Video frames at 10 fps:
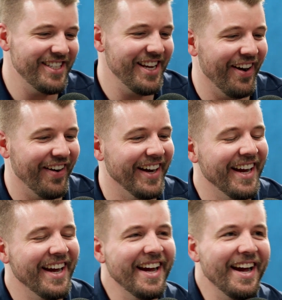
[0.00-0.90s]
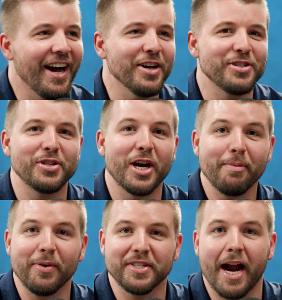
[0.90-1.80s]
So talking
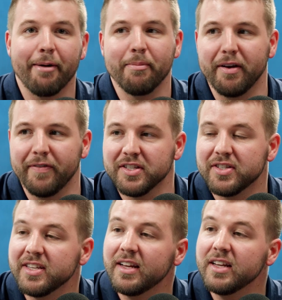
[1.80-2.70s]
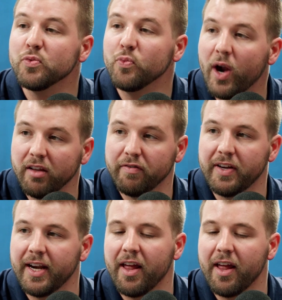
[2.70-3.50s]
about retirement benefits, this is relevant.